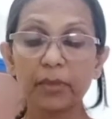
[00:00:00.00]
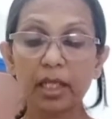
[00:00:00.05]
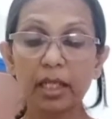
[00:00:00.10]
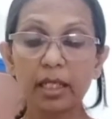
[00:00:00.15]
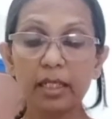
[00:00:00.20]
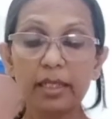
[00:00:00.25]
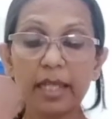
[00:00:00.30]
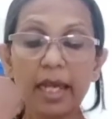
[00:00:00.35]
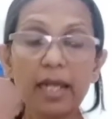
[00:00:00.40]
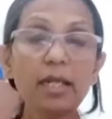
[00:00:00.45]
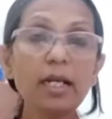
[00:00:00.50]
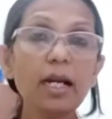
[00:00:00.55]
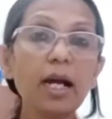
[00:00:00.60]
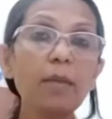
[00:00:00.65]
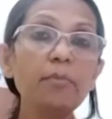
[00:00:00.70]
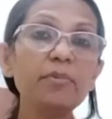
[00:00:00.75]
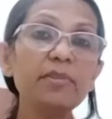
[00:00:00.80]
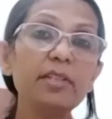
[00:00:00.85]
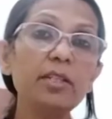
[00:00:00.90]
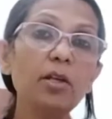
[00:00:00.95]
Then
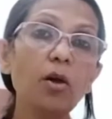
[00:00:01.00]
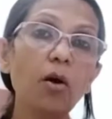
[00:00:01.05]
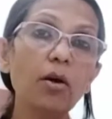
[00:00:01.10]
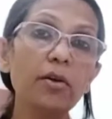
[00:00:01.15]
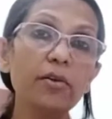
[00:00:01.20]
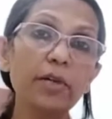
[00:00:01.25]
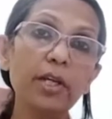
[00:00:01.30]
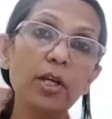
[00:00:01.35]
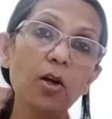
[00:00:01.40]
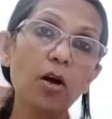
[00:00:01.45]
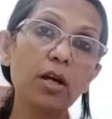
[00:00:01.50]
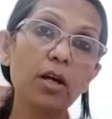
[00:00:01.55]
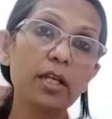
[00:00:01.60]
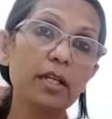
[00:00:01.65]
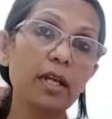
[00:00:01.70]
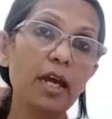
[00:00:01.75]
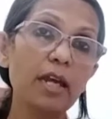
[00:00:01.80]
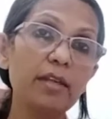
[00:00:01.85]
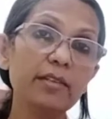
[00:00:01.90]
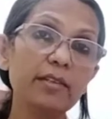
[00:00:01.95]
comes the
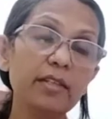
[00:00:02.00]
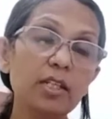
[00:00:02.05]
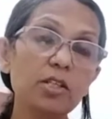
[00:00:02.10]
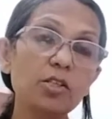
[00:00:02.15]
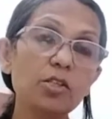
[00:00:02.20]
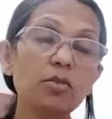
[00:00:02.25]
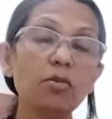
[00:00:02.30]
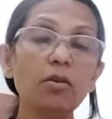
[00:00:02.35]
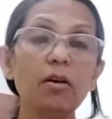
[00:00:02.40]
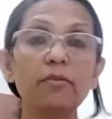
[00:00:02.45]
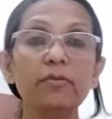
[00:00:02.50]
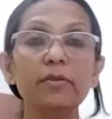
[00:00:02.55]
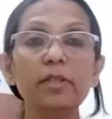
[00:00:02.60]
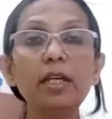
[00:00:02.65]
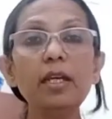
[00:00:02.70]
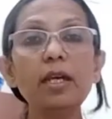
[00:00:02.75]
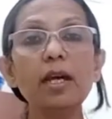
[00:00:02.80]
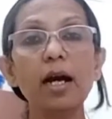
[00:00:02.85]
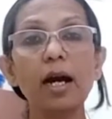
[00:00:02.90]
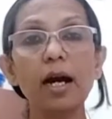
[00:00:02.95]
reorganization of
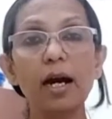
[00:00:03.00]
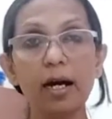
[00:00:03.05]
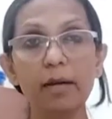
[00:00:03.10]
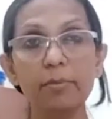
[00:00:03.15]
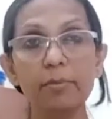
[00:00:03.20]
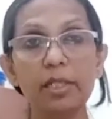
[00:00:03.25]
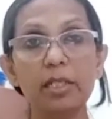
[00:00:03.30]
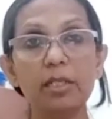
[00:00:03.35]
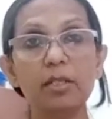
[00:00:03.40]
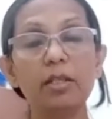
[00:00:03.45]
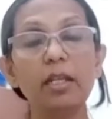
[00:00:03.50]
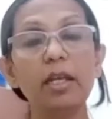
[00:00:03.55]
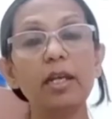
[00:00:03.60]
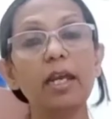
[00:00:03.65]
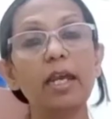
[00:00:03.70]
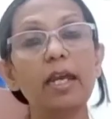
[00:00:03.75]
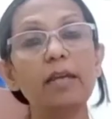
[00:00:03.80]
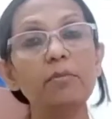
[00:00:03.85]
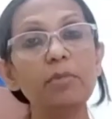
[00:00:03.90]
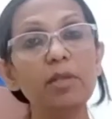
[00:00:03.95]
the army. There
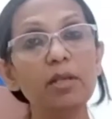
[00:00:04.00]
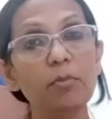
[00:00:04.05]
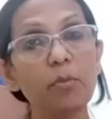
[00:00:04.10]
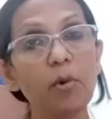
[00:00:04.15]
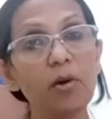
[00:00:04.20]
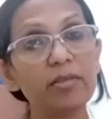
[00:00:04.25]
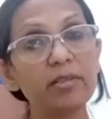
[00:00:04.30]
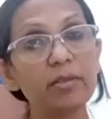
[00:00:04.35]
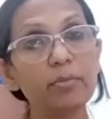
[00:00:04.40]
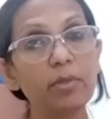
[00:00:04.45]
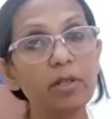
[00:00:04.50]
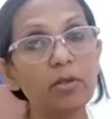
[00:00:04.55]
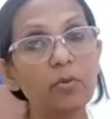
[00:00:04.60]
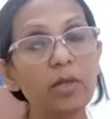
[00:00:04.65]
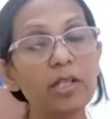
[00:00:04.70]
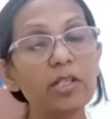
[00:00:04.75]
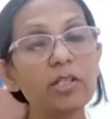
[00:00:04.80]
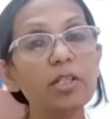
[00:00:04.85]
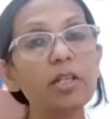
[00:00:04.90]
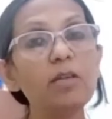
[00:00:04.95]
can be a possible
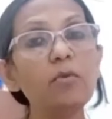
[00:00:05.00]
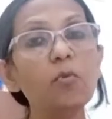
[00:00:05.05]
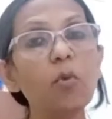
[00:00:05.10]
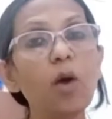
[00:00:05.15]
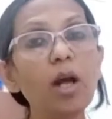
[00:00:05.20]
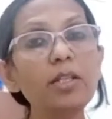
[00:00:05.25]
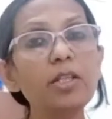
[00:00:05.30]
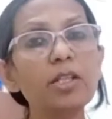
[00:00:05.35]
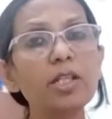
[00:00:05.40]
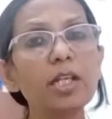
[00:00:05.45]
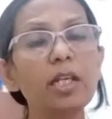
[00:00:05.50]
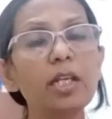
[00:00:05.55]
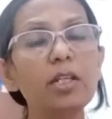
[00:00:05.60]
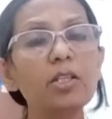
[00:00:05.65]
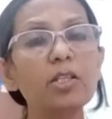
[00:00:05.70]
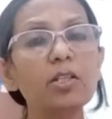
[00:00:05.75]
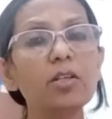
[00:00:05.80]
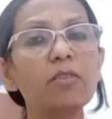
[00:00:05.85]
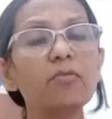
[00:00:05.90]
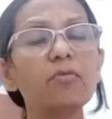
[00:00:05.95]
question, what
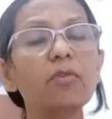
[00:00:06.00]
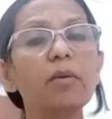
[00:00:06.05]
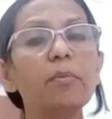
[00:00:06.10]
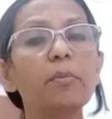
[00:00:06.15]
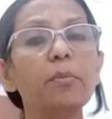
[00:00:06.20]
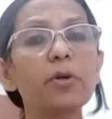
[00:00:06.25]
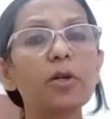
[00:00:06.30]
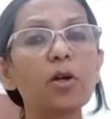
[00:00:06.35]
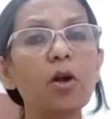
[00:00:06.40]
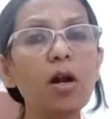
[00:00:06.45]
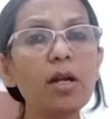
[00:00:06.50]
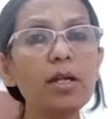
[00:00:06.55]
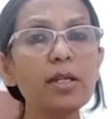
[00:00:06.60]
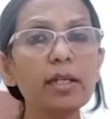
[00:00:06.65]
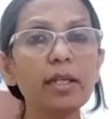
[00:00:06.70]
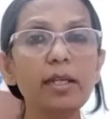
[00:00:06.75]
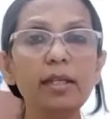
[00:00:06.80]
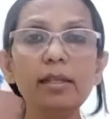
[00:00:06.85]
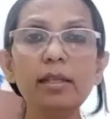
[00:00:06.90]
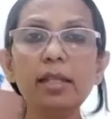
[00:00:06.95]
changes were
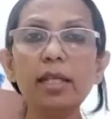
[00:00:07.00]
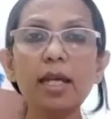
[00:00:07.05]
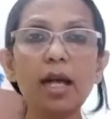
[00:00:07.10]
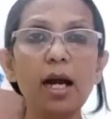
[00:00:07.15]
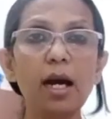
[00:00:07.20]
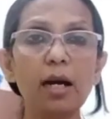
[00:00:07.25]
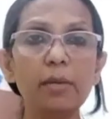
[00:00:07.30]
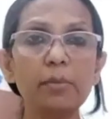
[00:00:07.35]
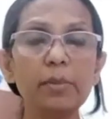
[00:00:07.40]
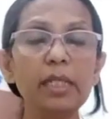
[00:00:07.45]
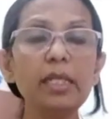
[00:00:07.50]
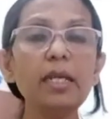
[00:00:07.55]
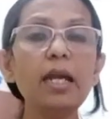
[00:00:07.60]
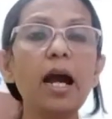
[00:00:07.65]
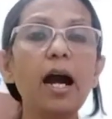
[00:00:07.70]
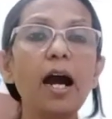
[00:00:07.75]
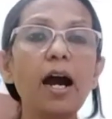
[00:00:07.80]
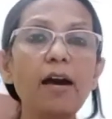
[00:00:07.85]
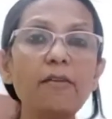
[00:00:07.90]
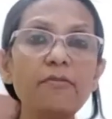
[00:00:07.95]
brought in the army
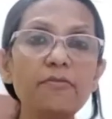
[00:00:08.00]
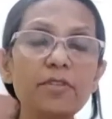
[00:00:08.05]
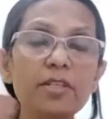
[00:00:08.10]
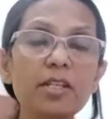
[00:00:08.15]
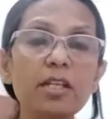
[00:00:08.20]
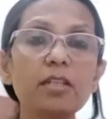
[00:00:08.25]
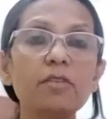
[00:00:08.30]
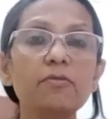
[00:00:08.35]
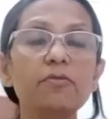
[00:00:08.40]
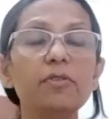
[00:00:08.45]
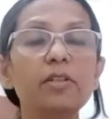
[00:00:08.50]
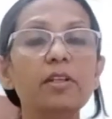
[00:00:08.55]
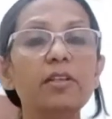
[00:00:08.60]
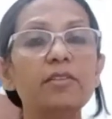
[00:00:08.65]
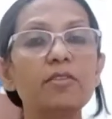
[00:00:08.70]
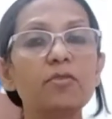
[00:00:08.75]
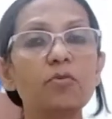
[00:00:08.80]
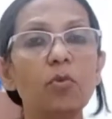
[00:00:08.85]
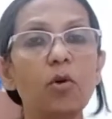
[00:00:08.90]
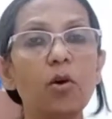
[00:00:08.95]
after the
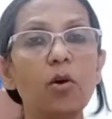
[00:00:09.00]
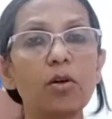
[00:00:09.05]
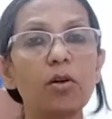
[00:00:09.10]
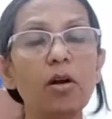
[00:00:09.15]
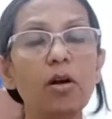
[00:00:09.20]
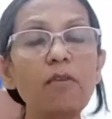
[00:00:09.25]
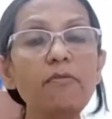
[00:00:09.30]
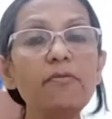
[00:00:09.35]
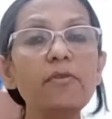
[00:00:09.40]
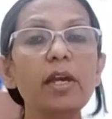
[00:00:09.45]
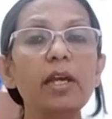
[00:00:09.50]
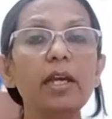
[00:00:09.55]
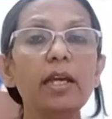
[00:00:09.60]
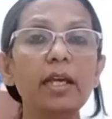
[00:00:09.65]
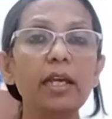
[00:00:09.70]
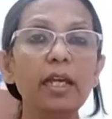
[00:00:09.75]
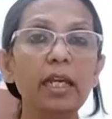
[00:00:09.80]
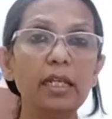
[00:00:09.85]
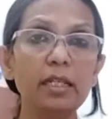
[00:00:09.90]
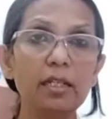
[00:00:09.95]
First War of
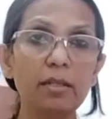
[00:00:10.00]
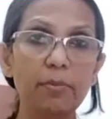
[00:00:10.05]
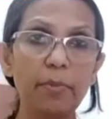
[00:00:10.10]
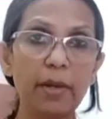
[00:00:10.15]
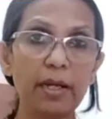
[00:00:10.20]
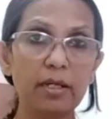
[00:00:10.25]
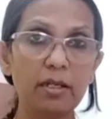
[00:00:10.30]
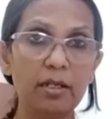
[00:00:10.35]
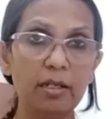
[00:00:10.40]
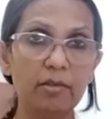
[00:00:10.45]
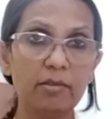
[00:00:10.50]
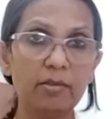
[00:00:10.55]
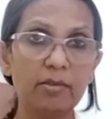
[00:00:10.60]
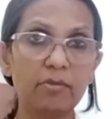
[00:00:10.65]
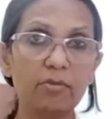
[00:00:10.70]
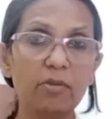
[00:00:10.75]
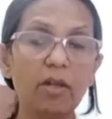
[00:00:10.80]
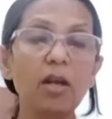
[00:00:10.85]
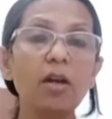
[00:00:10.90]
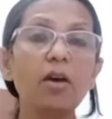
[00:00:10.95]
Independence?